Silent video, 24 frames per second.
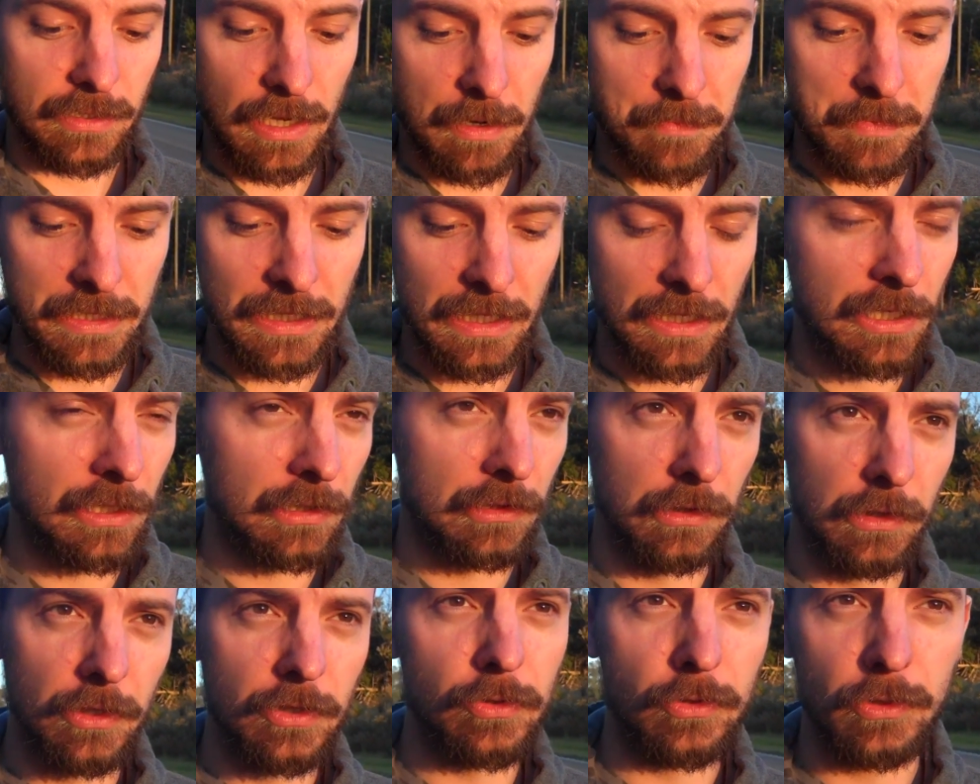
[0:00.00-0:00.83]
I mean, they
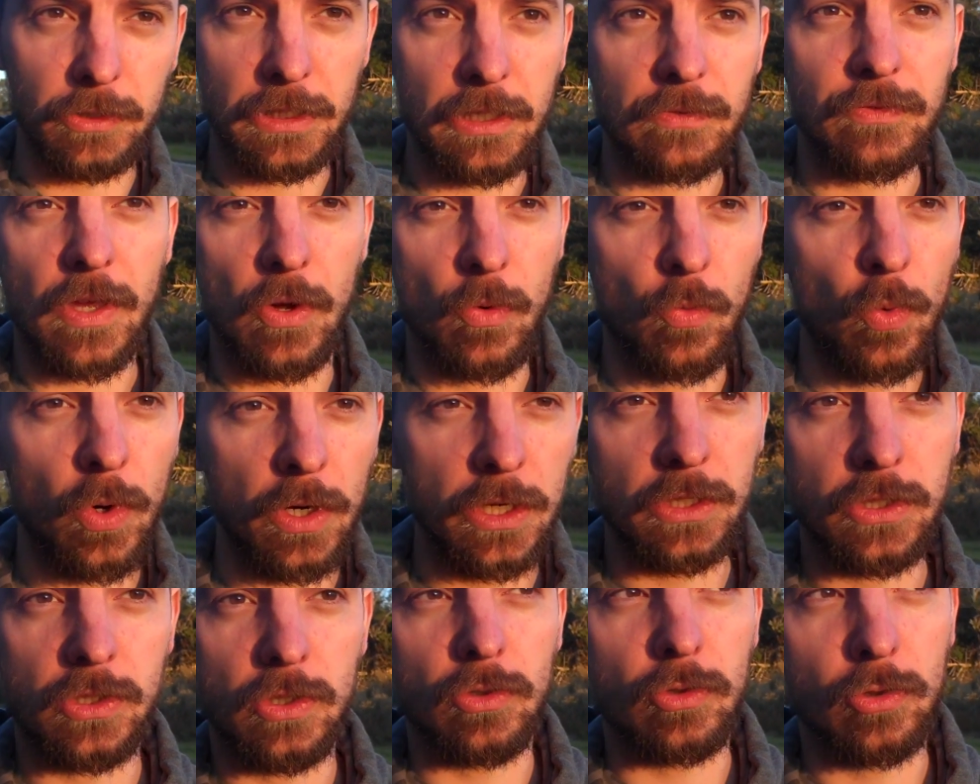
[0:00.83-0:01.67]
could literally, if they
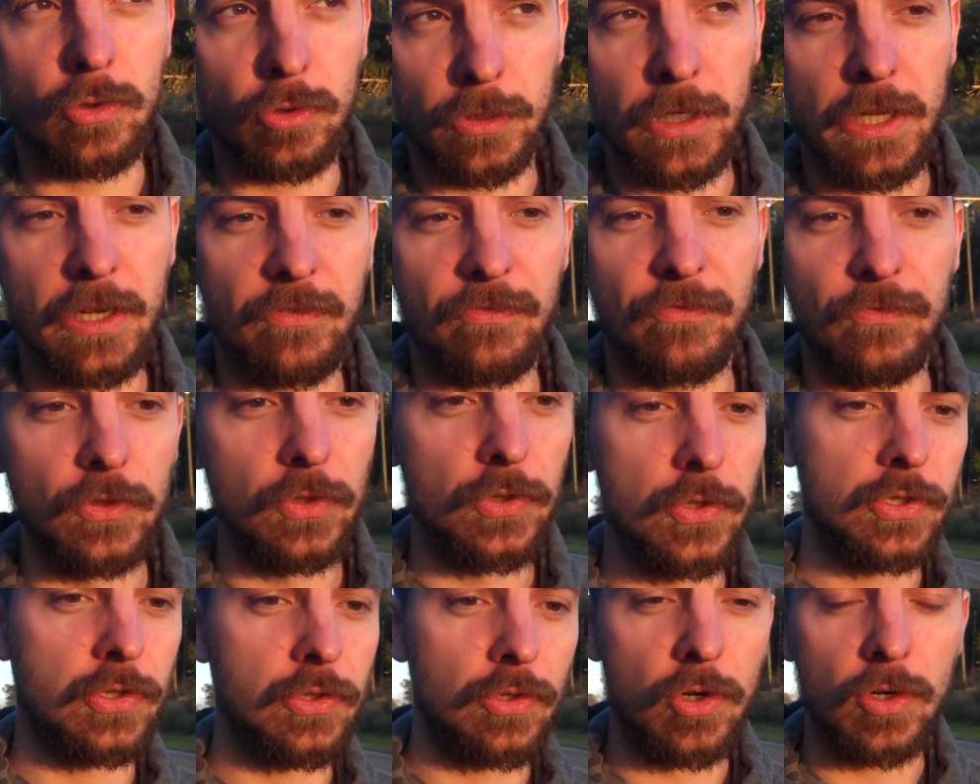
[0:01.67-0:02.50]
wanted to, create a full
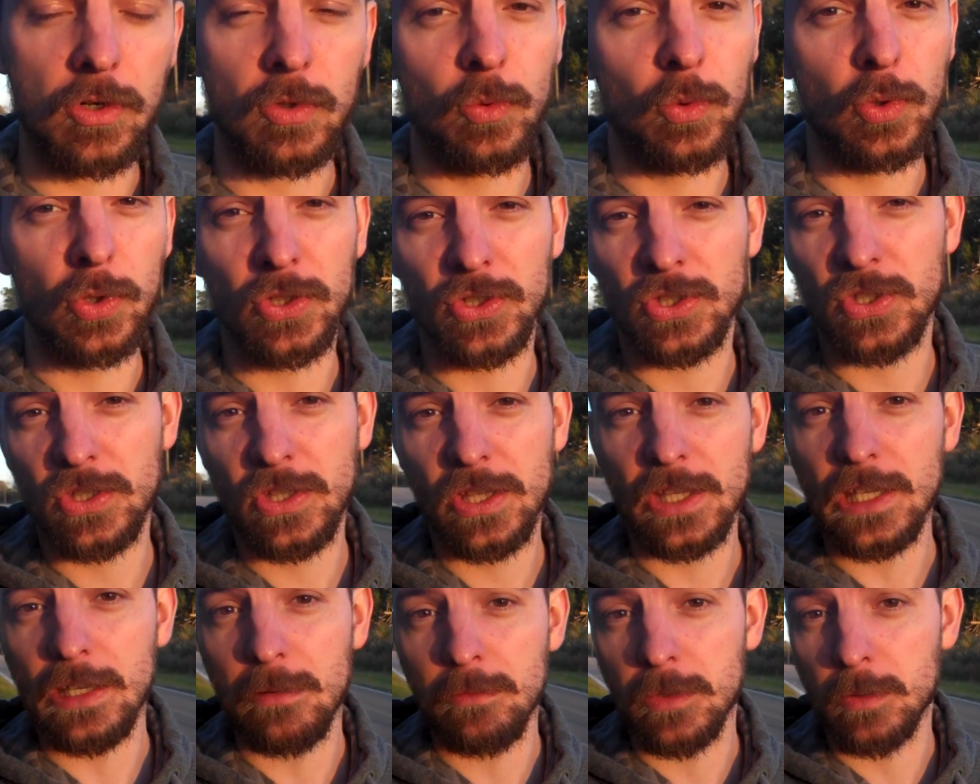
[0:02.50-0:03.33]
Star Wars
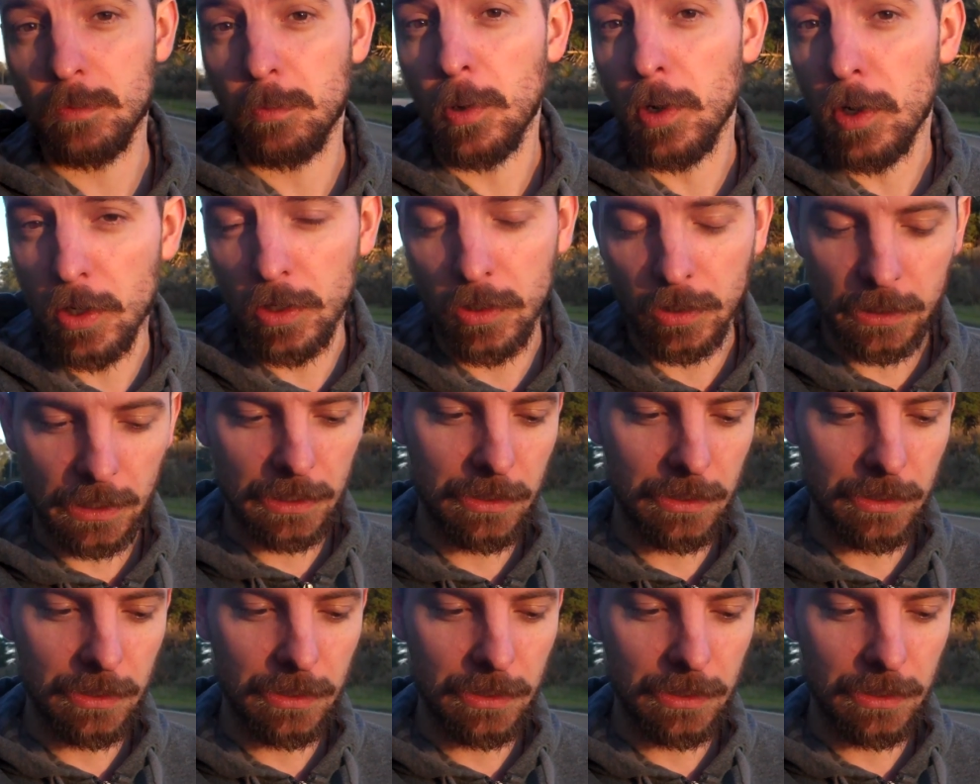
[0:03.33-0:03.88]
themed park.